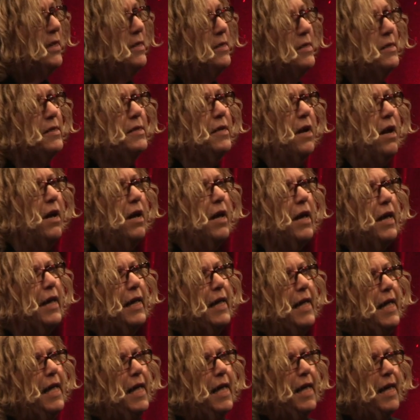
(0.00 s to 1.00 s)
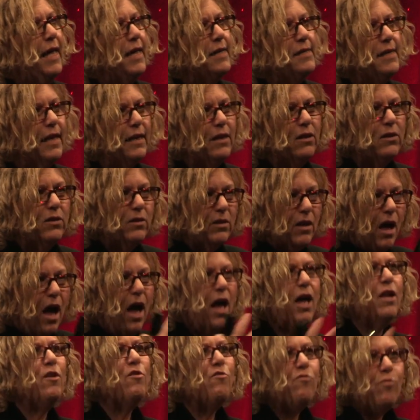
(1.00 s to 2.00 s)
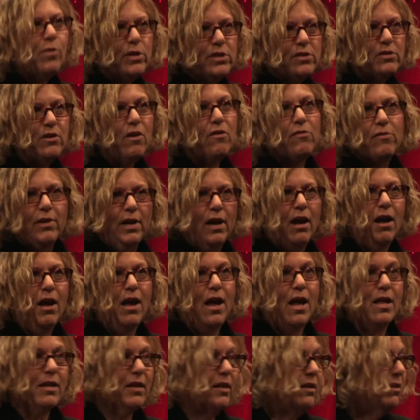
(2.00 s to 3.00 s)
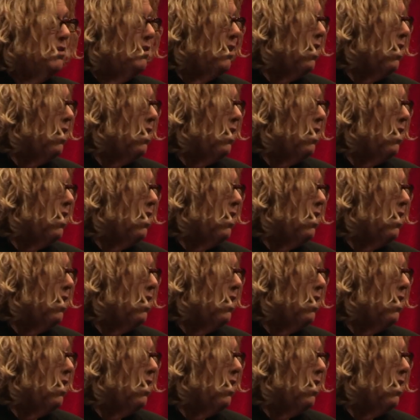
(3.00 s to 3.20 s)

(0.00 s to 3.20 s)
and design is that a lot of what's going on and a